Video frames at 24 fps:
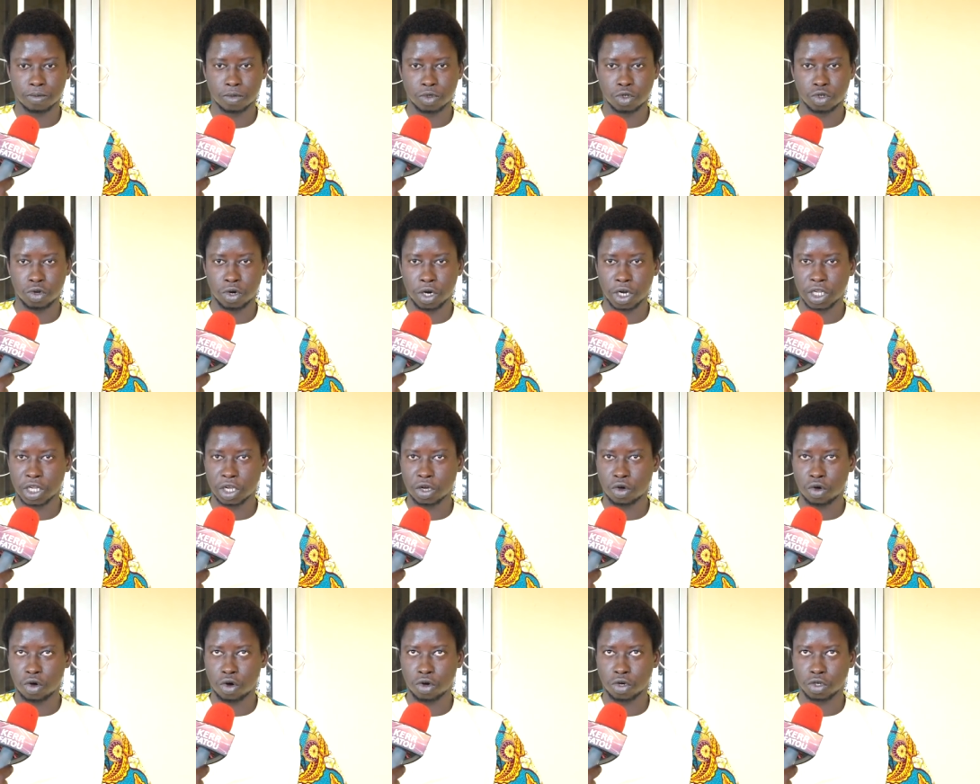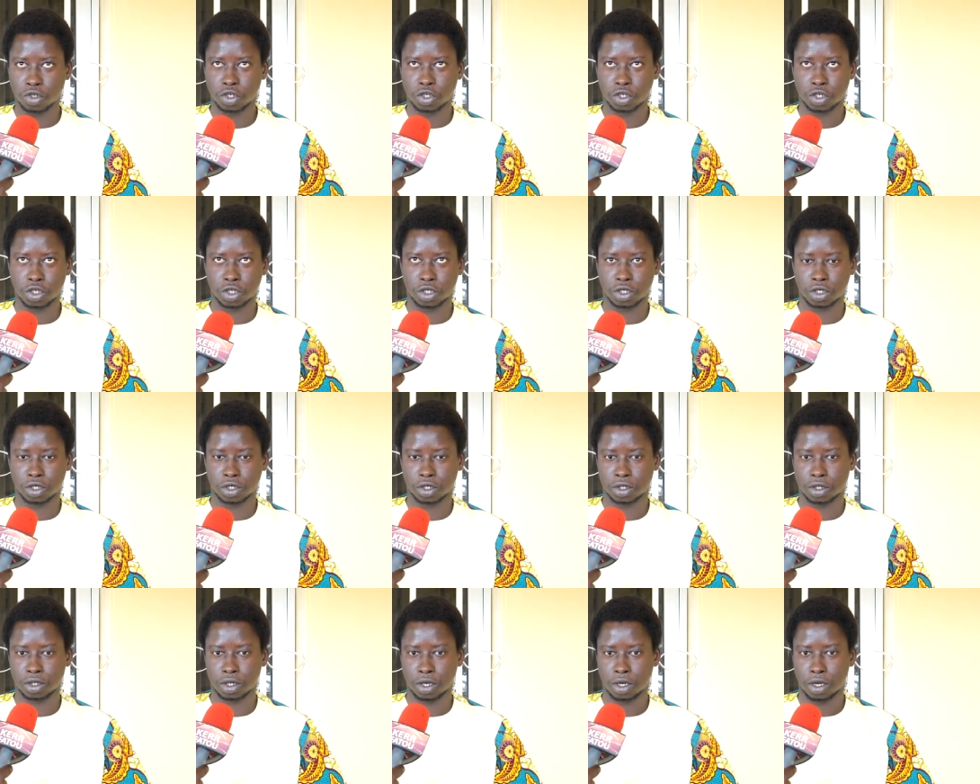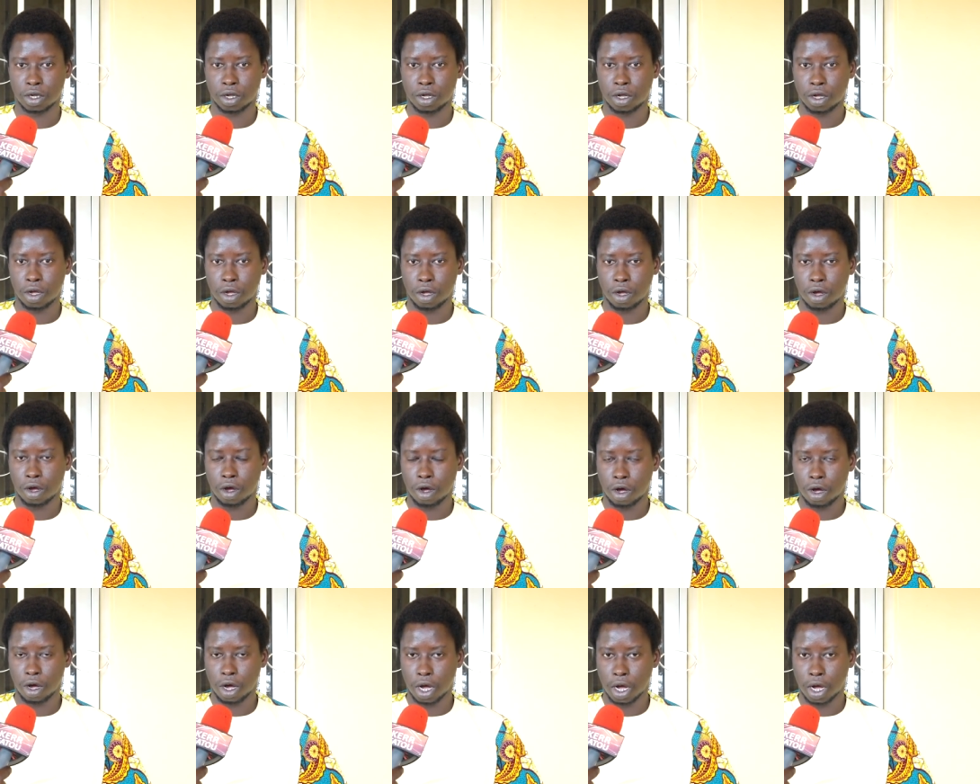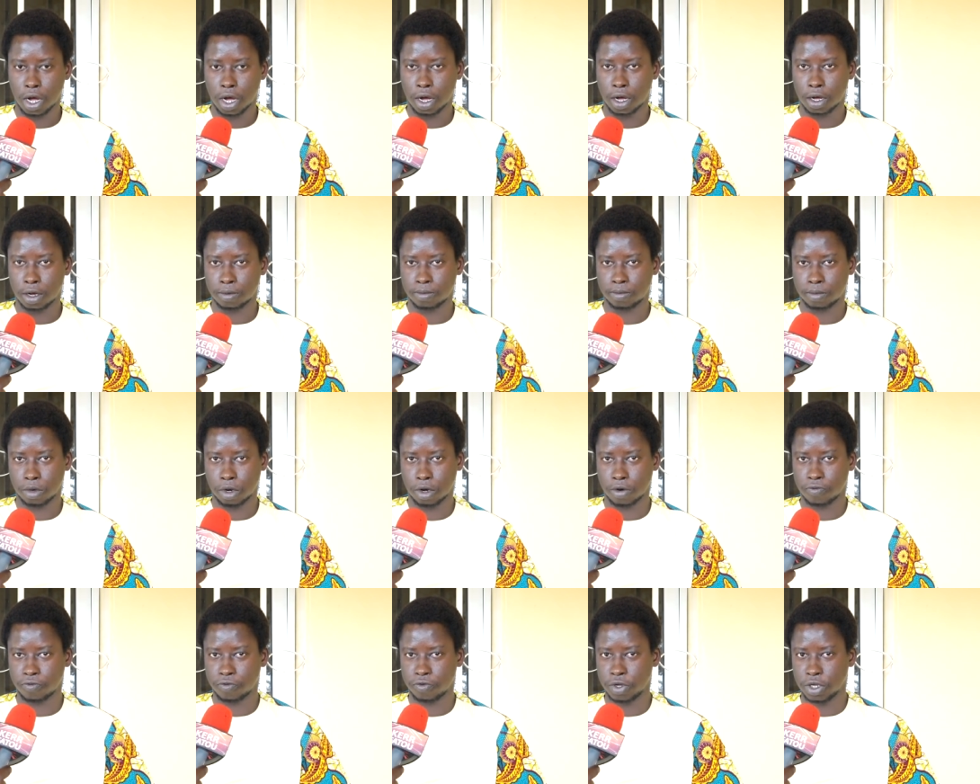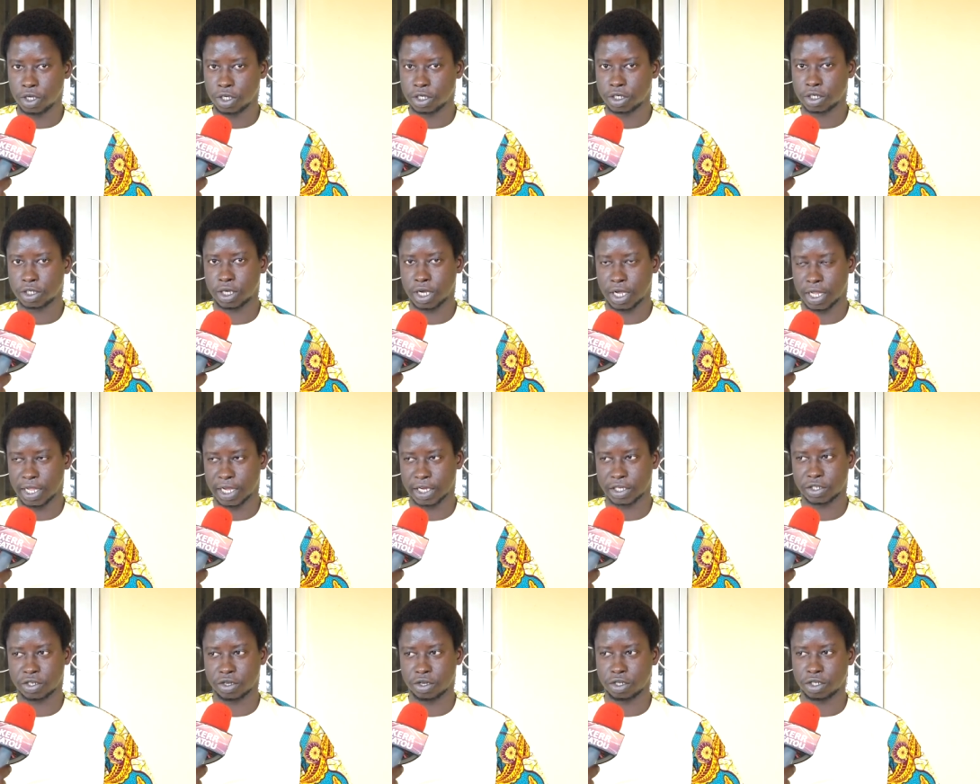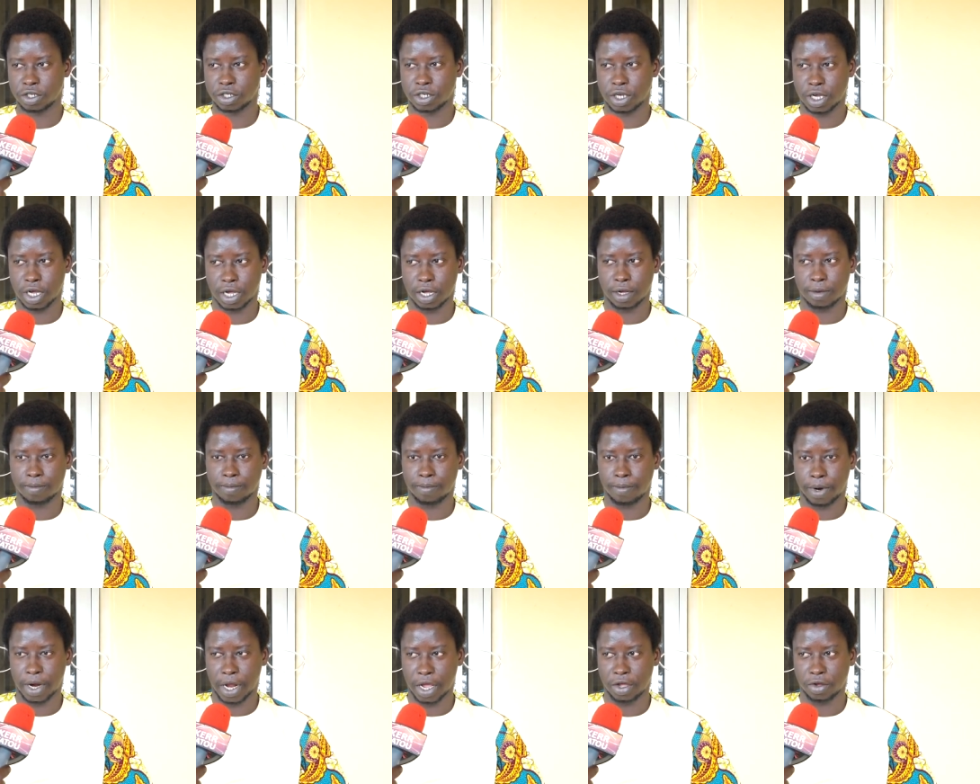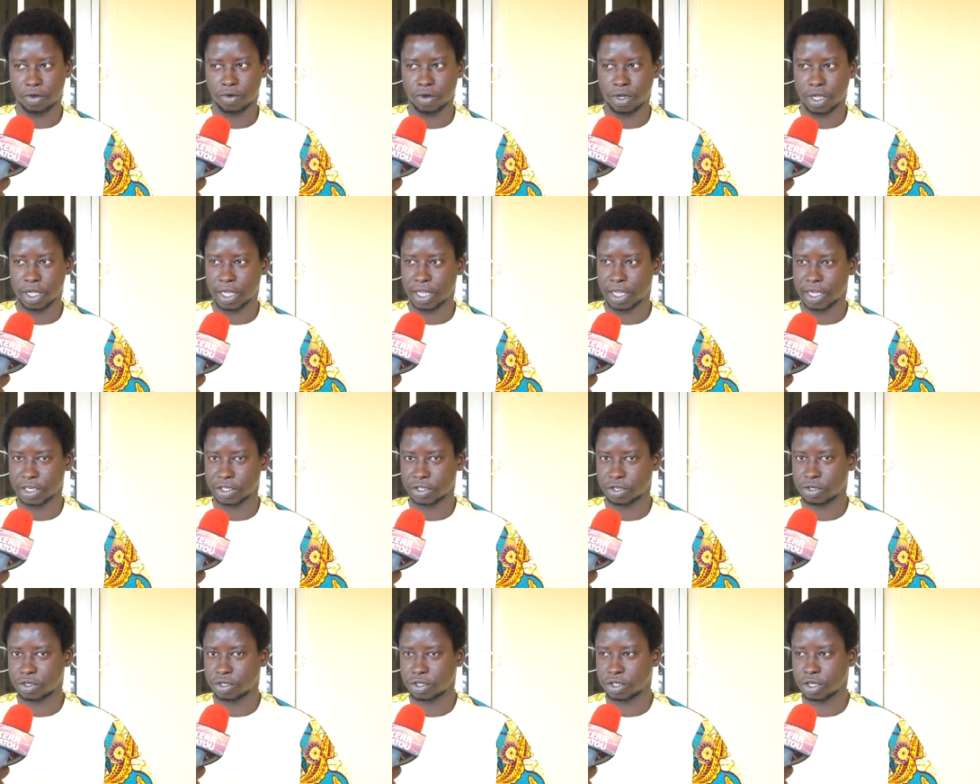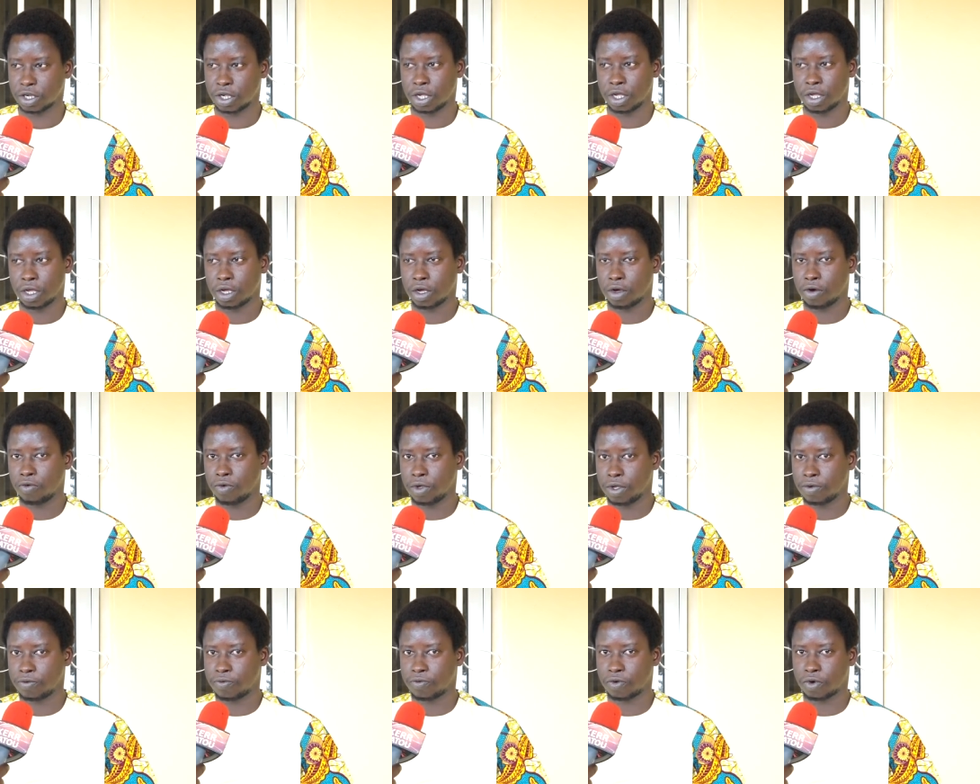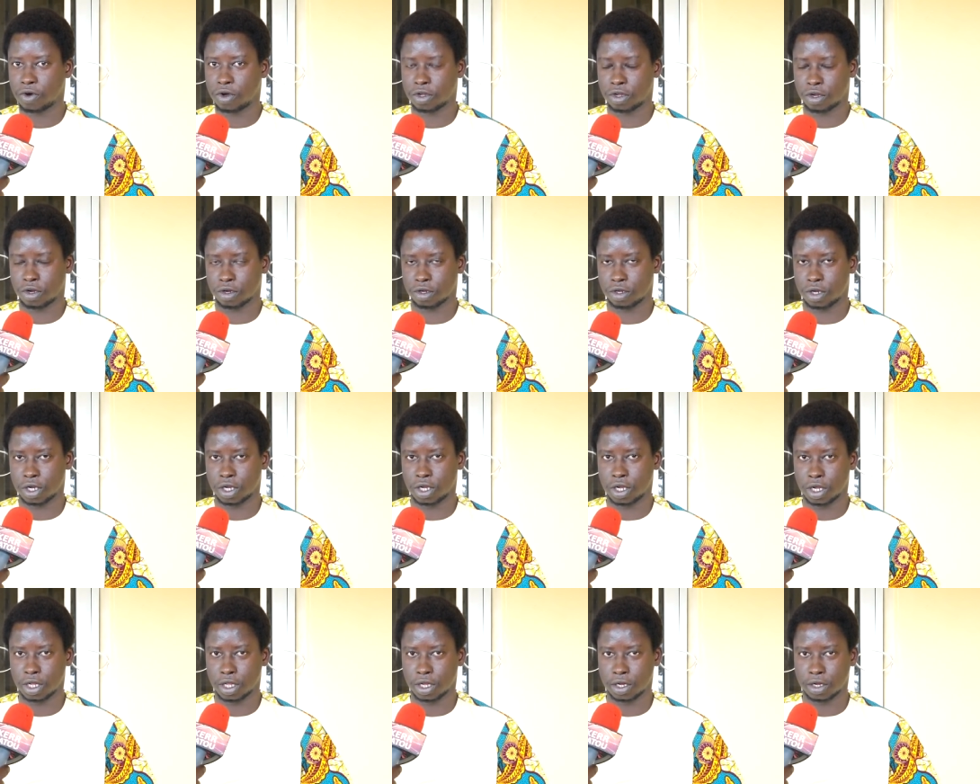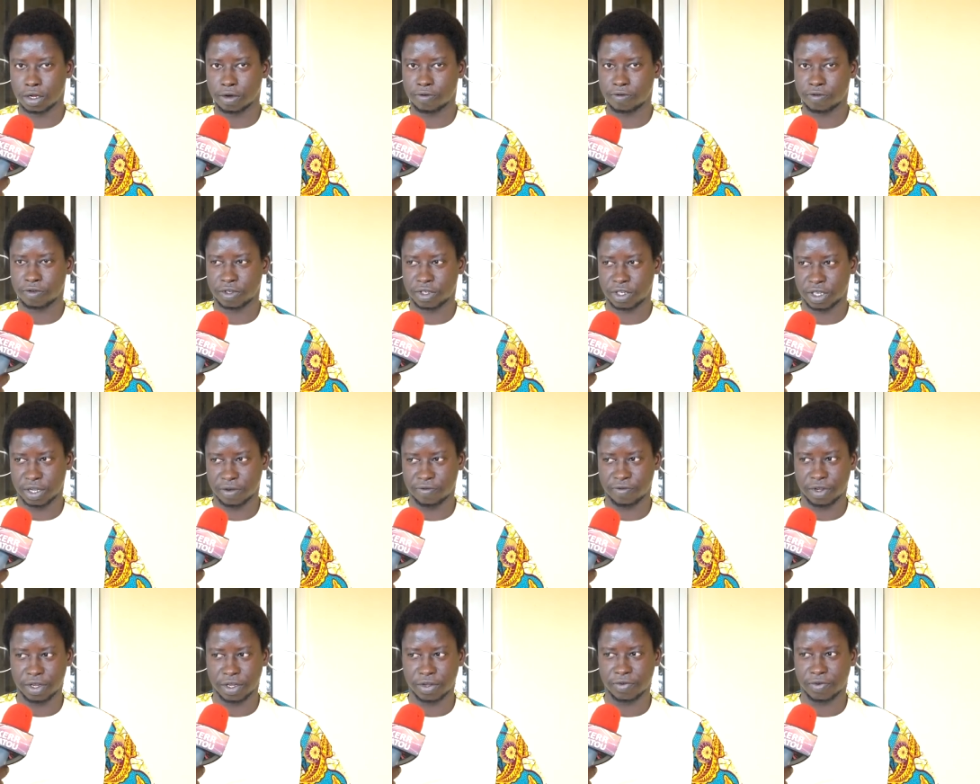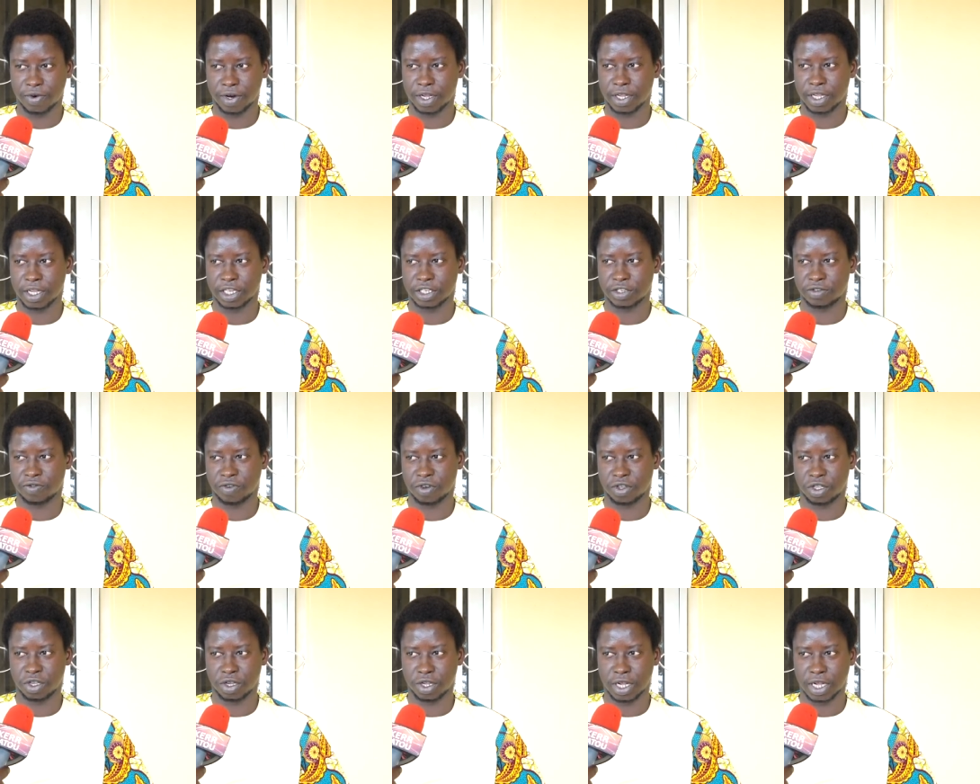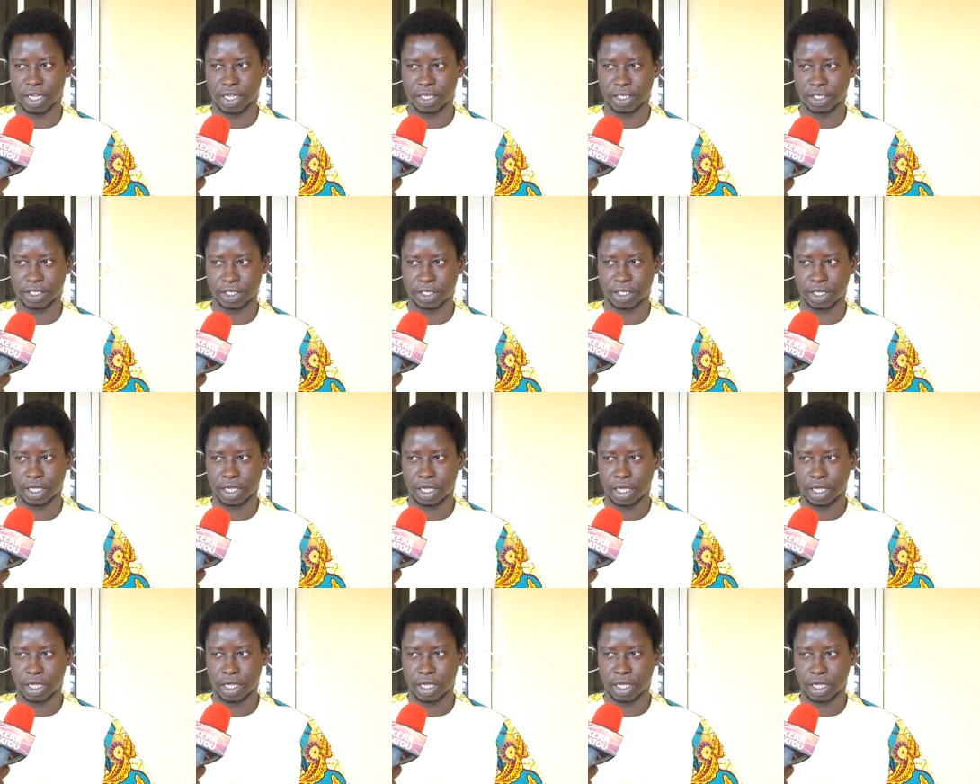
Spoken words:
During the course of these elections, prior to the elections, we've conducted a lot of safety trainings for journalists.